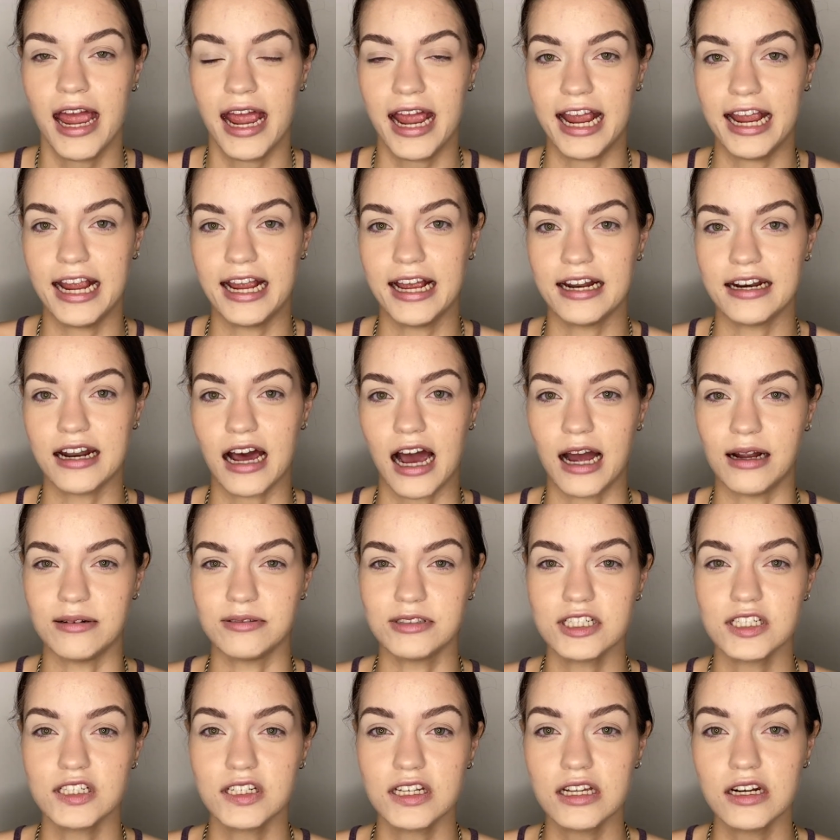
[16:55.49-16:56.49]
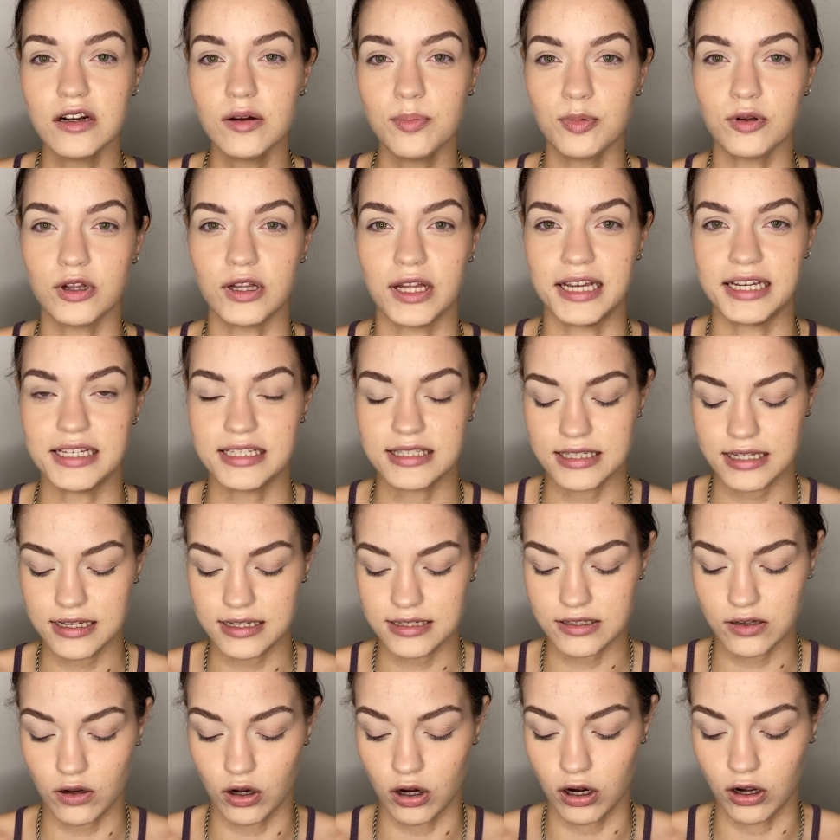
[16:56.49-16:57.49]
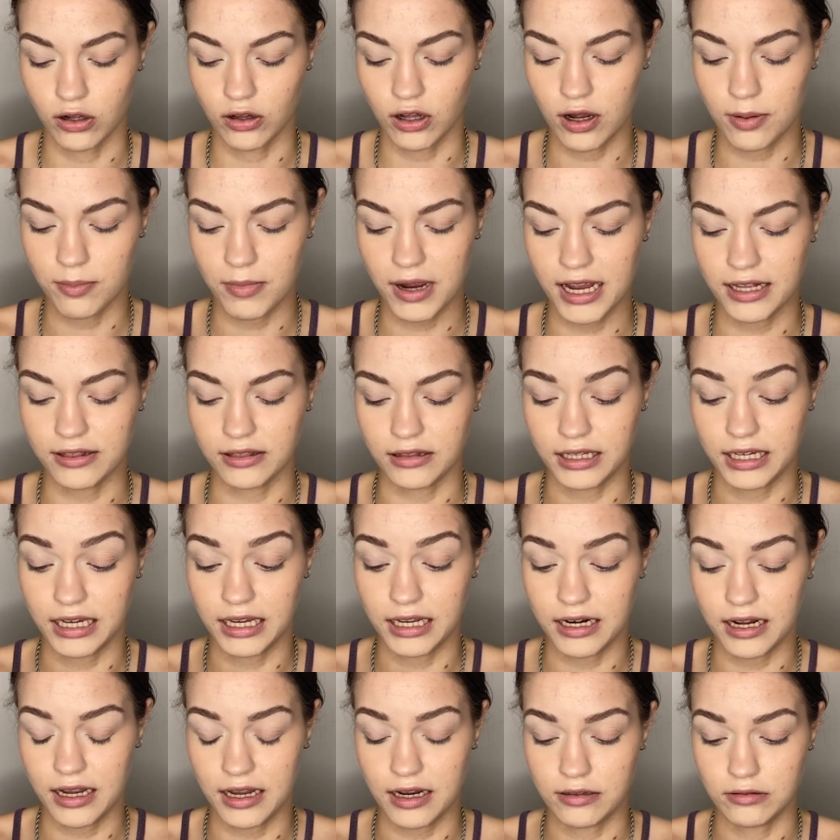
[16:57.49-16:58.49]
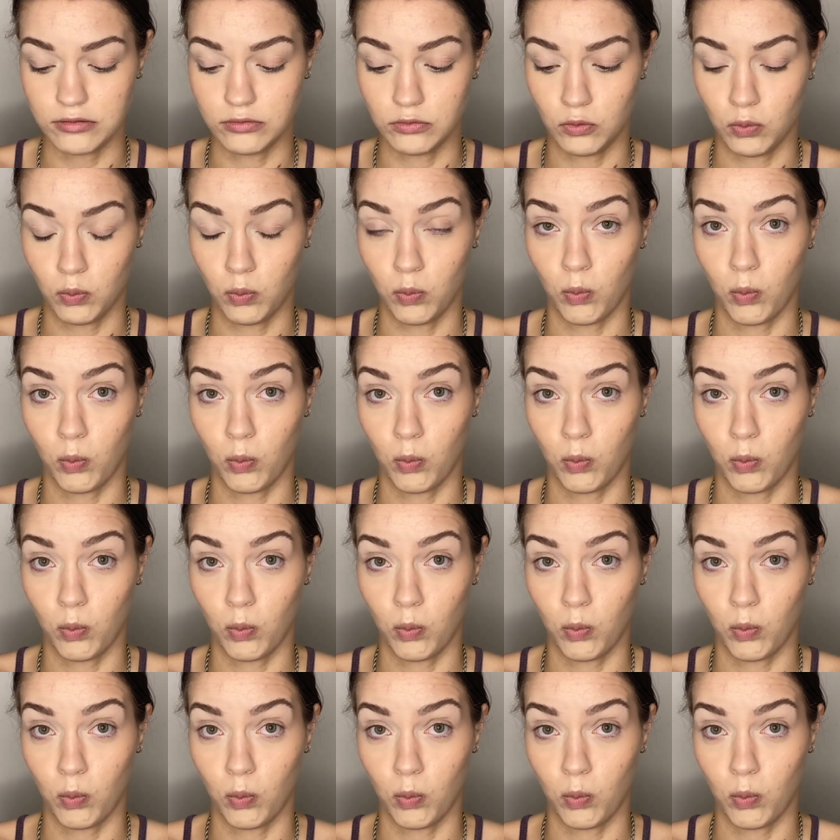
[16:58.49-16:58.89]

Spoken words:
And I'm just gonna place this all on my lid, and